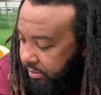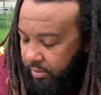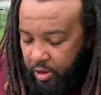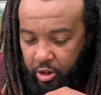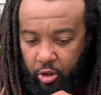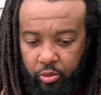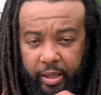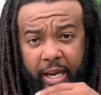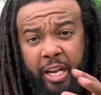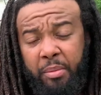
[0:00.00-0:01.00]
So I
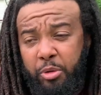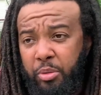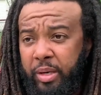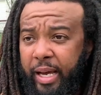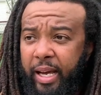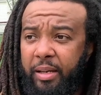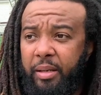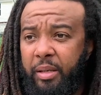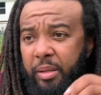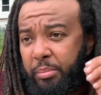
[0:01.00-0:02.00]
ended up doing that,
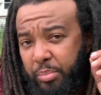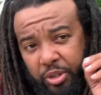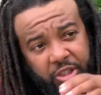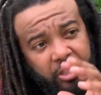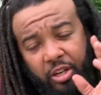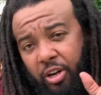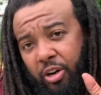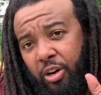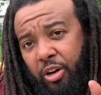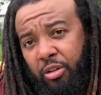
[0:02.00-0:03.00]
pushing it
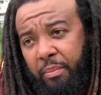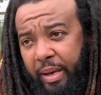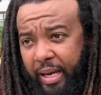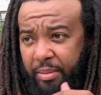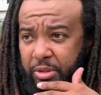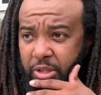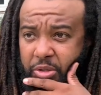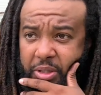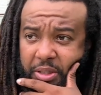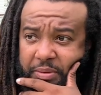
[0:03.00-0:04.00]
all the way back up to the
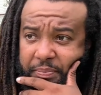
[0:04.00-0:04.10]
trailer.